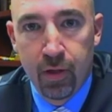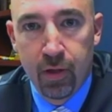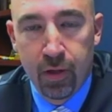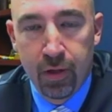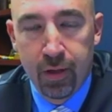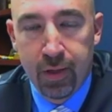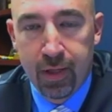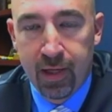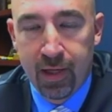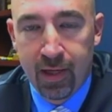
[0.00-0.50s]

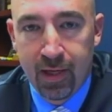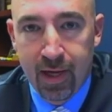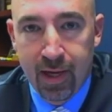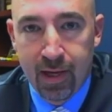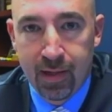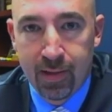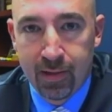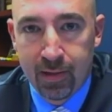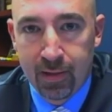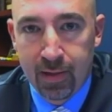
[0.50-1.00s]
sitting
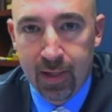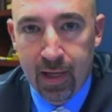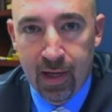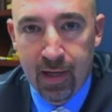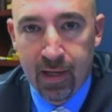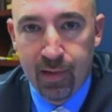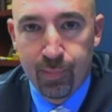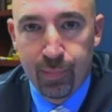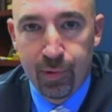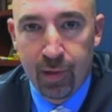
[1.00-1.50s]
at the
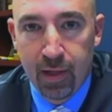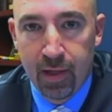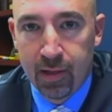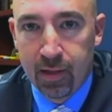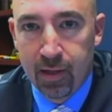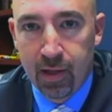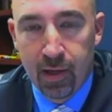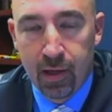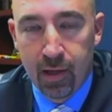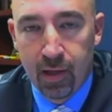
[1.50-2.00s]
gate playing
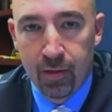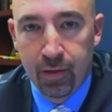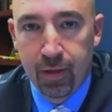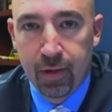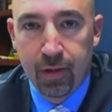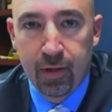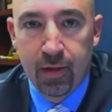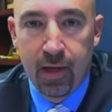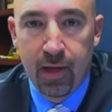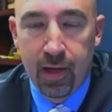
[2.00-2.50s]

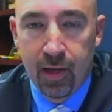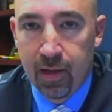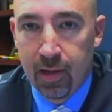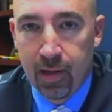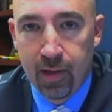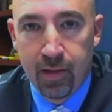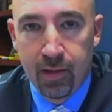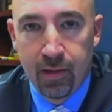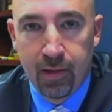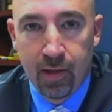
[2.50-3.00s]
cards,
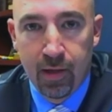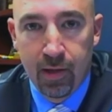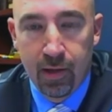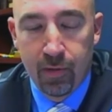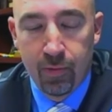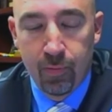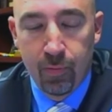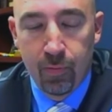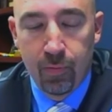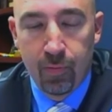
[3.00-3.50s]
and
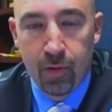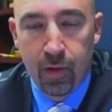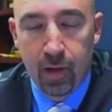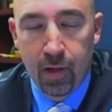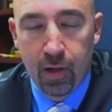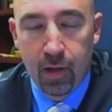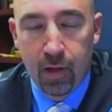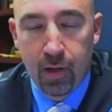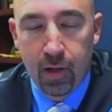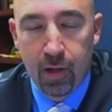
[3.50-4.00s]

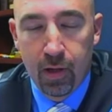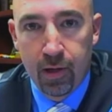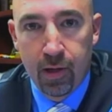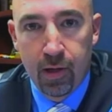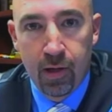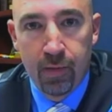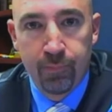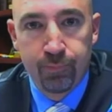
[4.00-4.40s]
I saw